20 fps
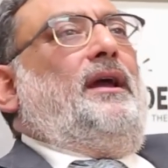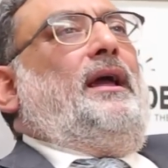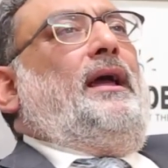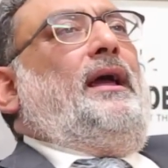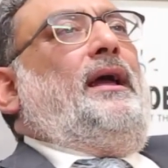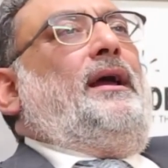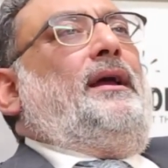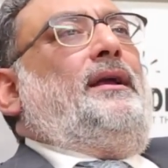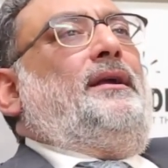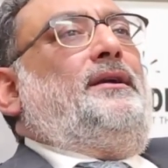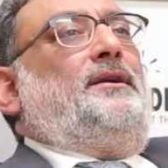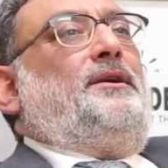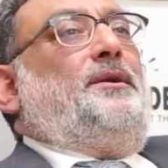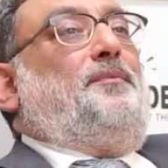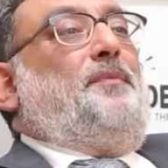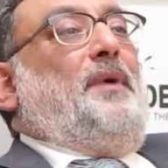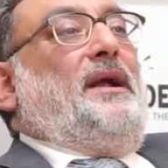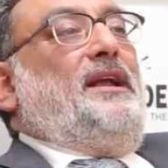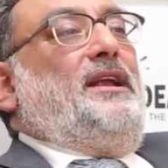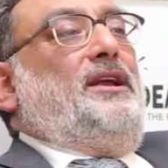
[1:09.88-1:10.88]
And
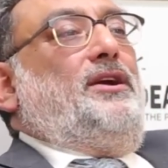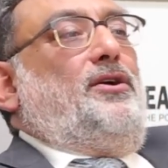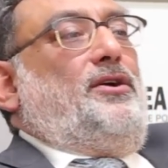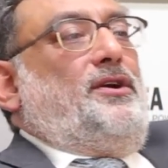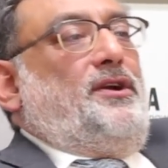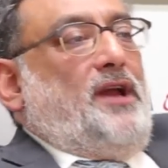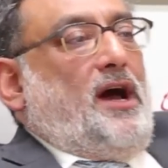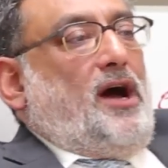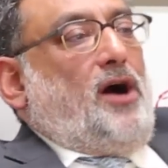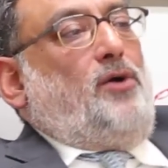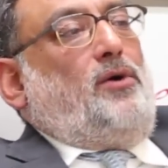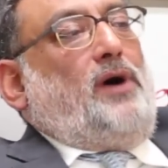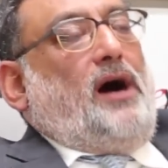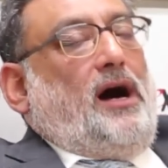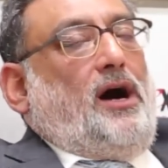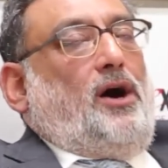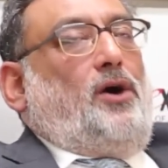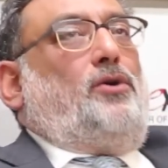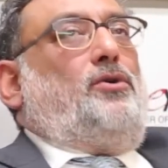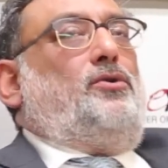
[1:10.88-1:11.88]
depending on now
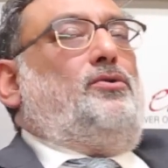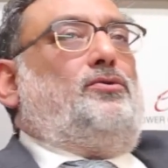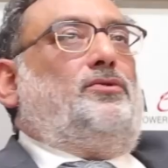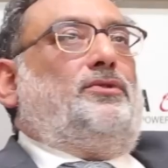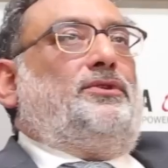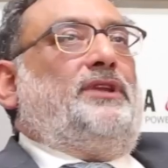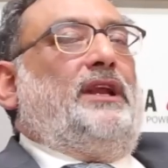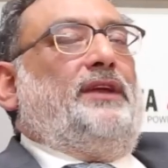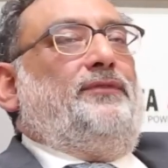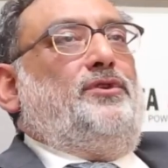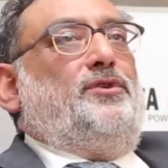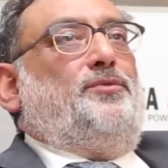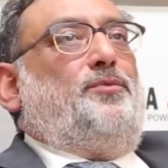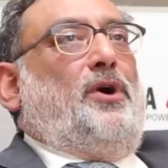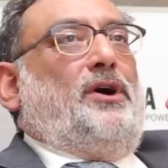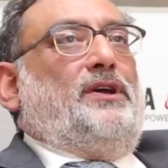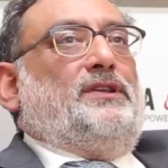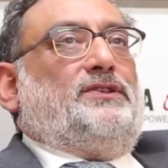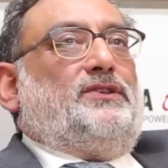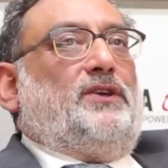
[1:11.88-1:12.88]
how the revenue
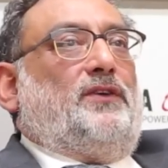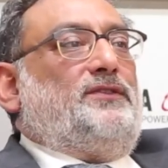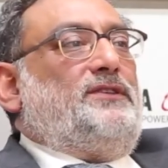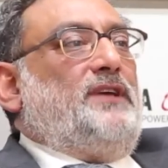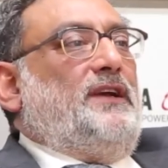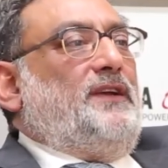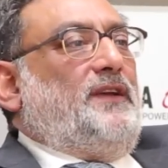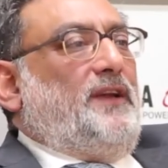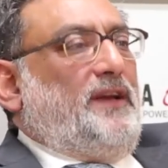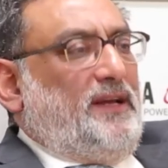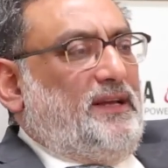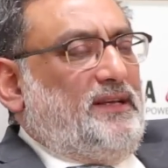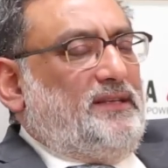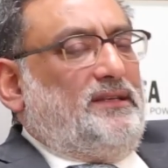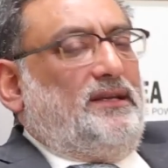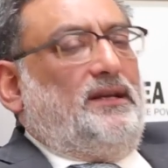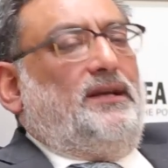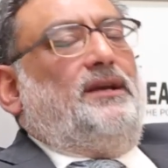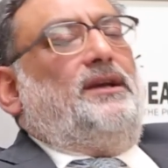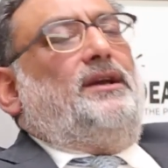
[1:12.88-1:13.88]
buoyancy of the center
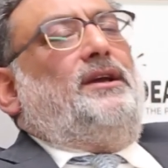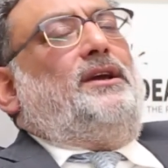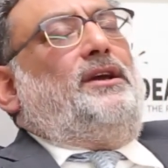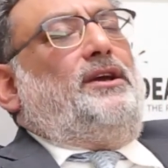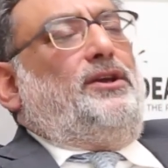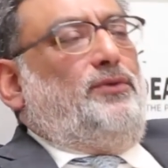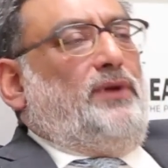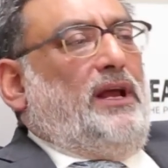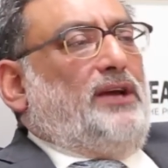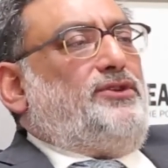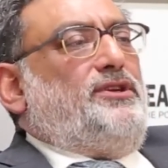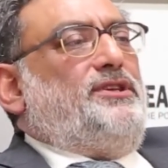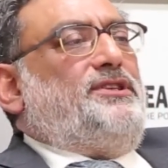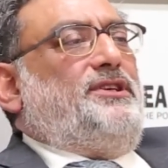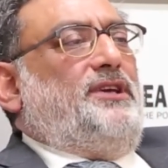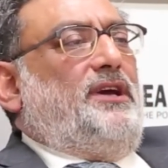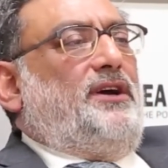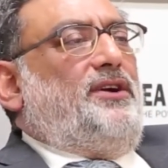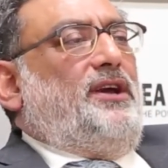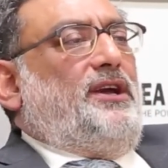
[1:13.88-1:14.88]
is, you will actually
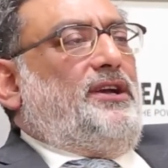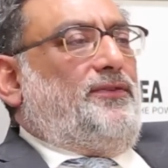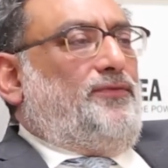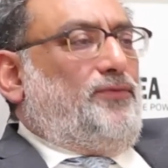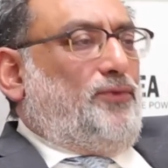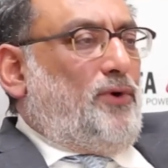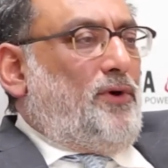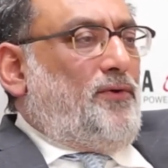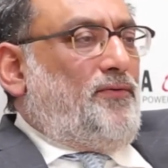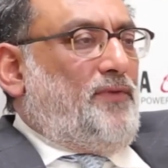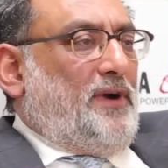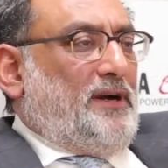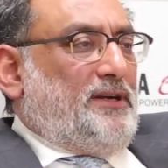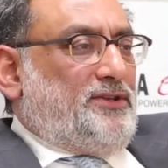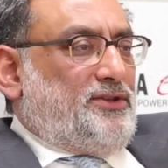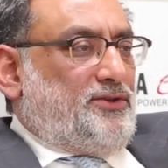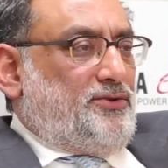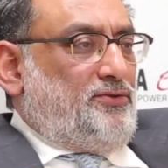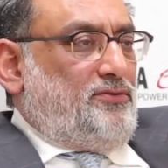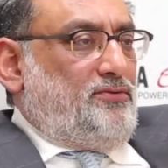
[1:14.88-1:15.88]
see a greater flow of
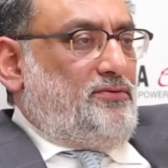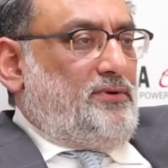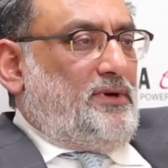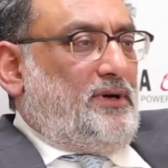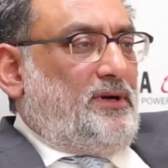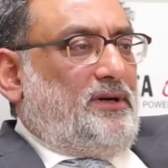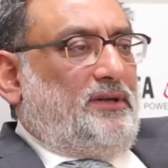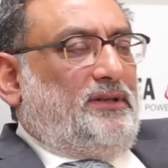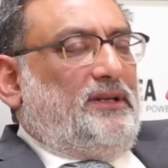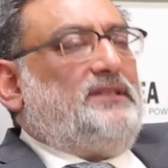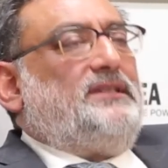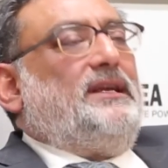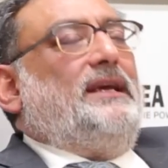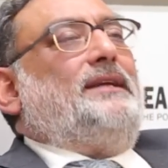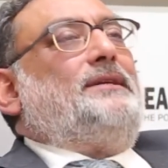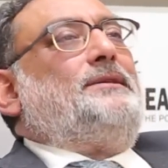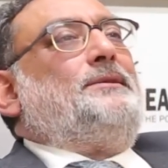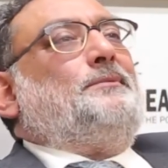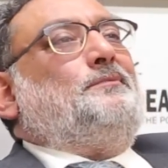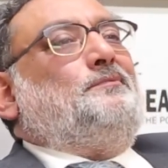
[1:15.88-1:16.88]
funds to the
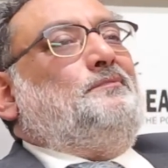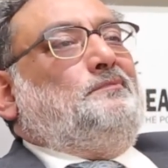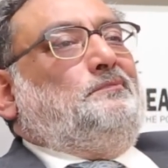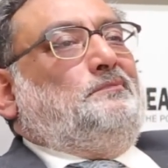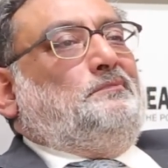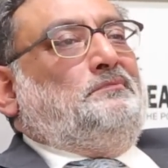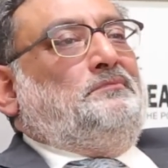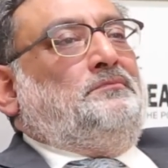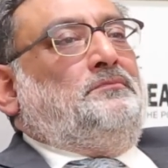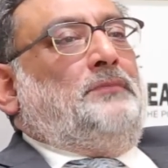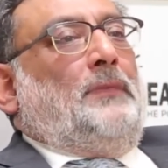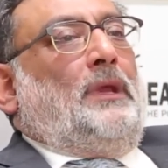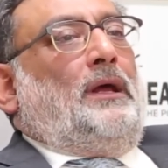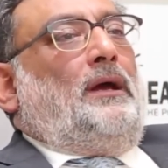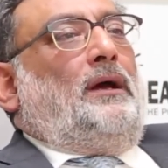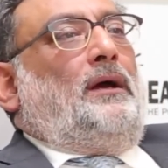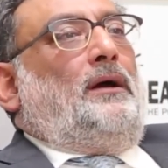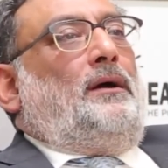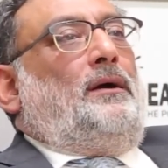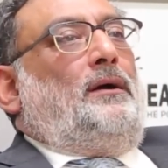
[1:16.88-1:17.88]
states.
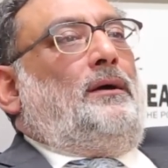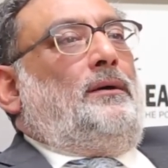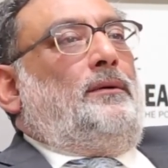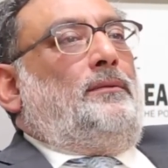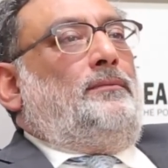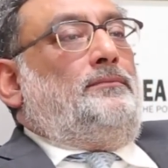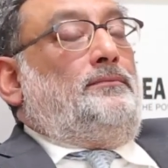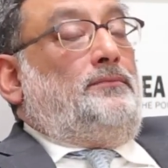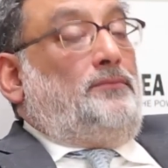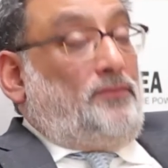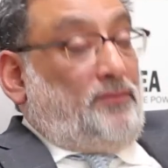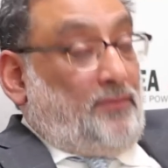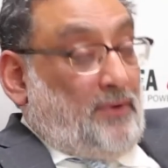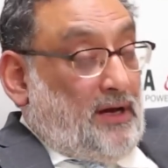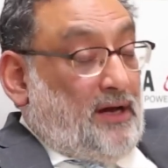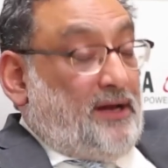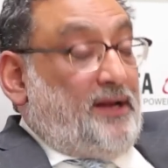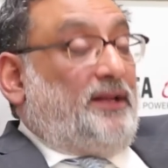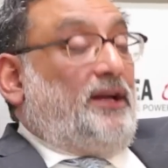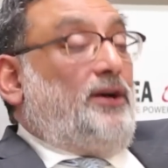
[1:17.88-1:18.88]

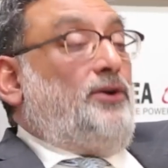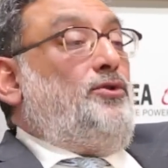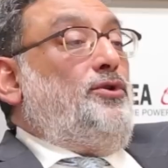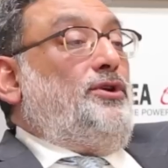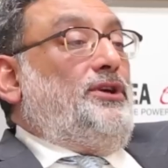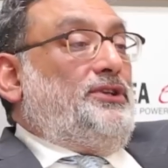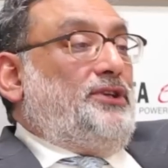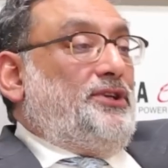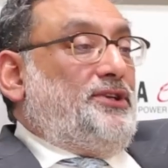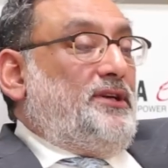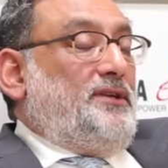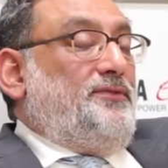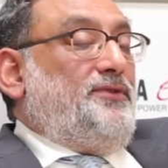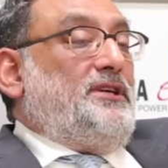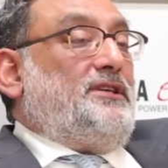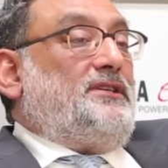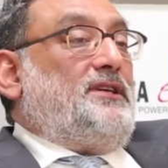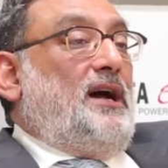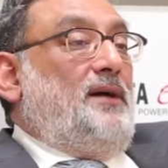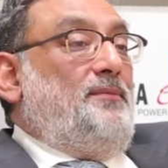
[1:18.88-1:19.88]
Another good decision which
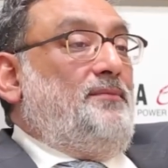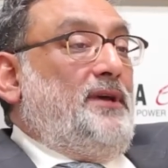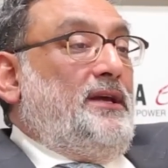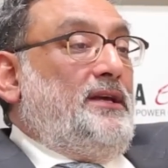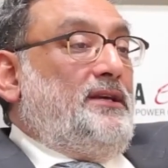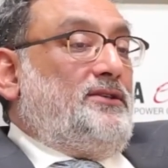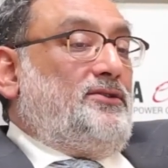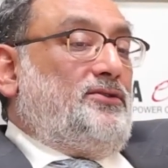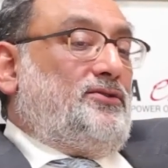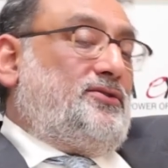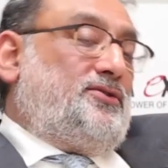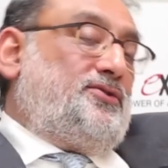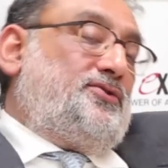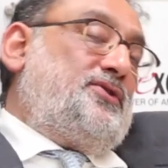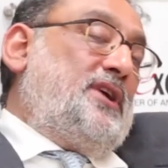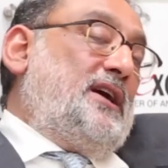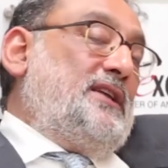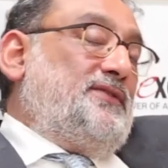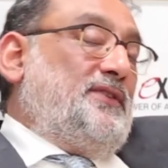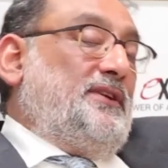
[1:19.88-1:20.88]
has come is
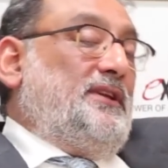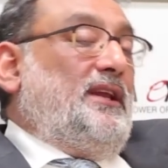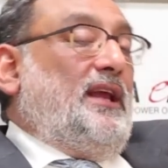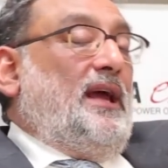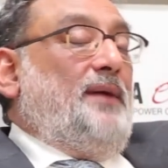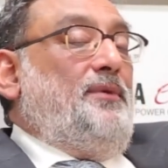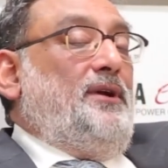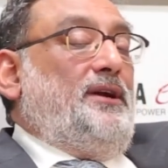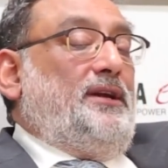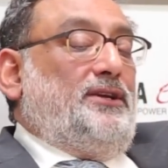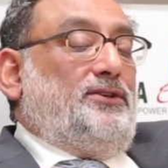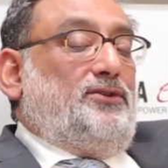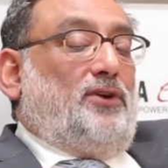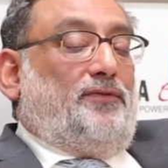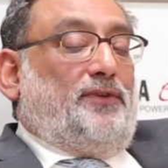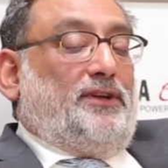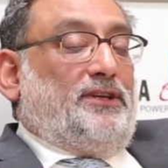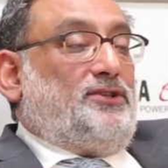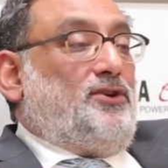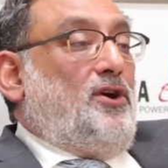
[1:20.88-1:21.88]
transferring the liabilities
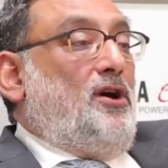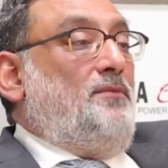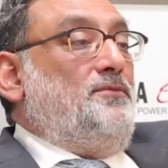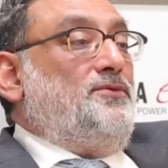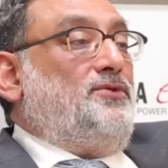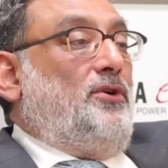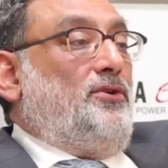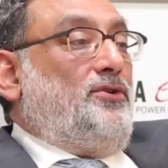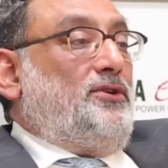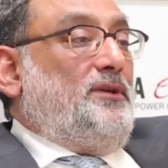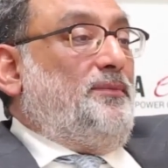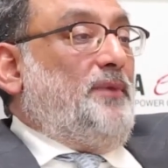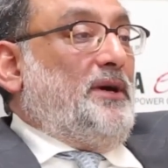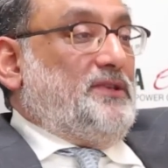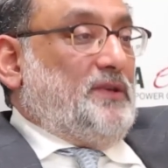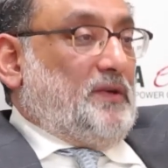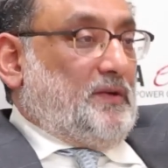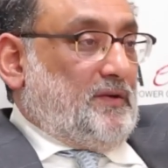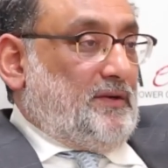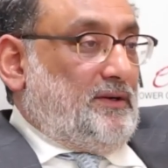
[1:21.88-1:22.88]
of DISCOMs onto the
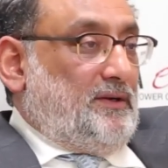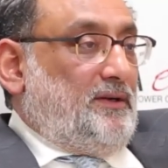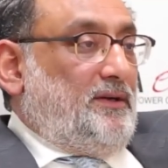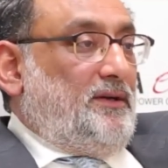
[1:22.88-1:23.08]
budget.